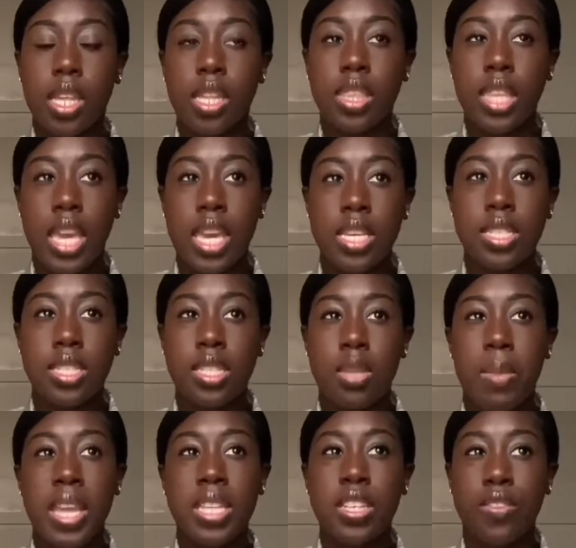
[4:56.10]
things, the
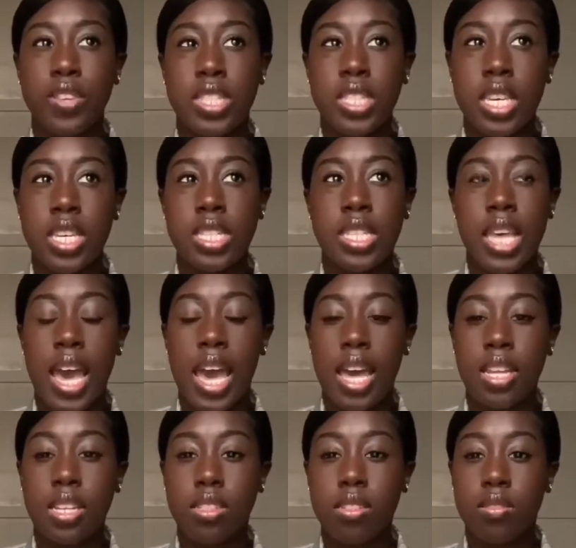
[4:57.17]
main differences
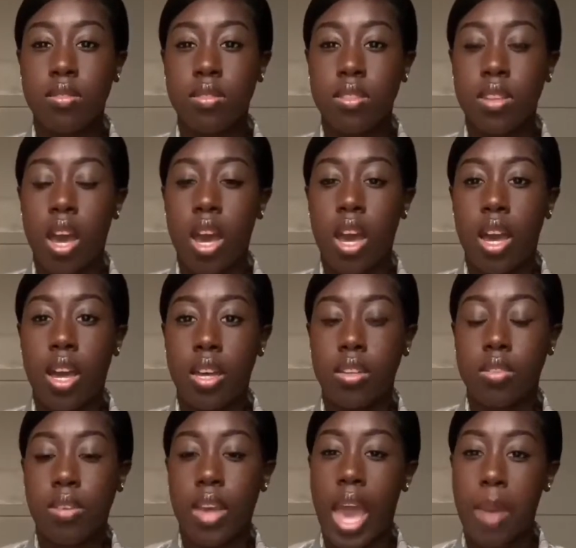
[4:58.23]
that uh,
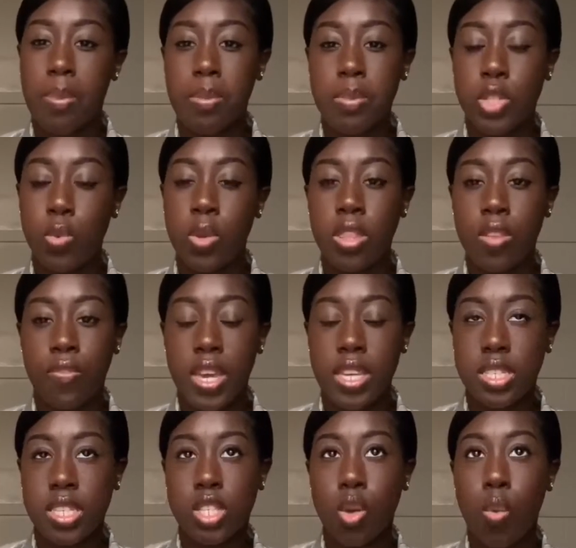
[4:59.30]
happen between the
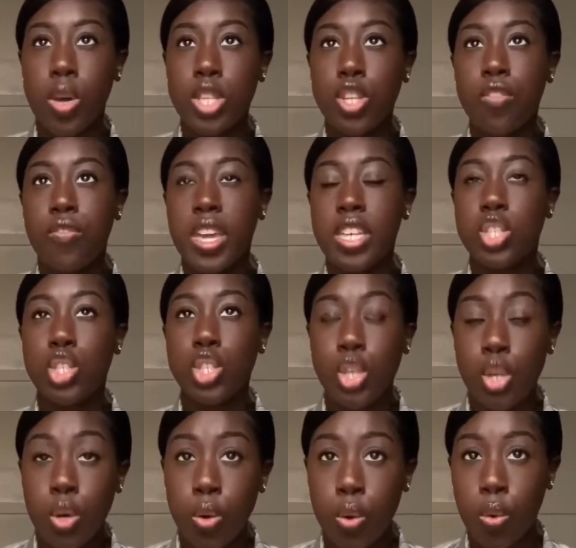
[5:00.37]
phases. So once you're phase
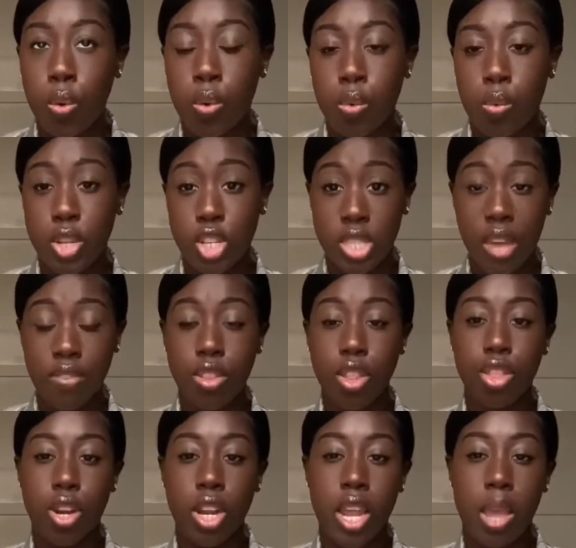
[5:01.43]
two, which is after the
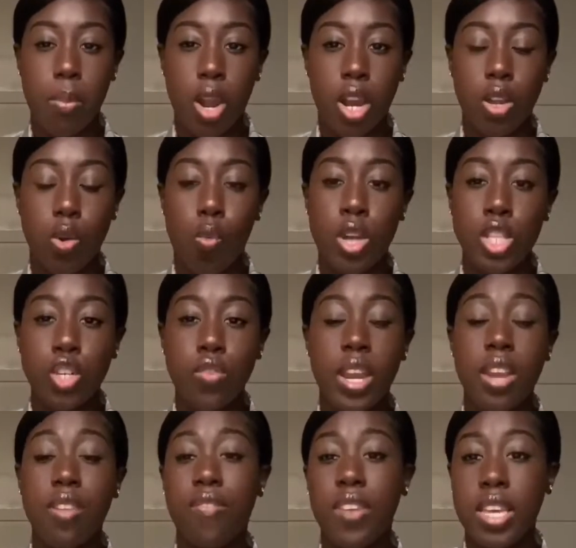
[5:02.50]
30 day mark, once you're
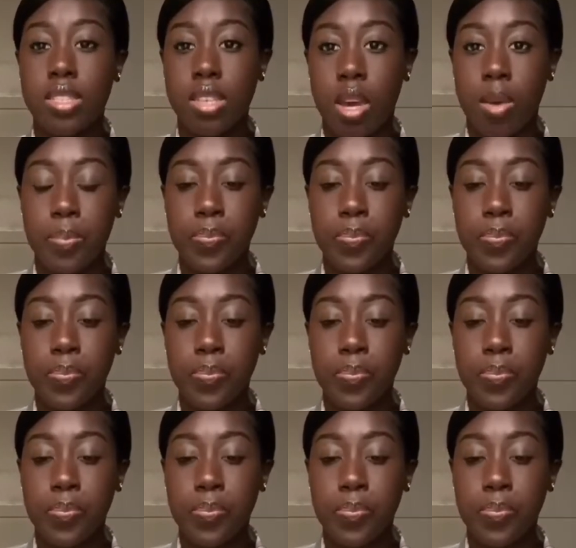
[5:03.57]
ready to phase up,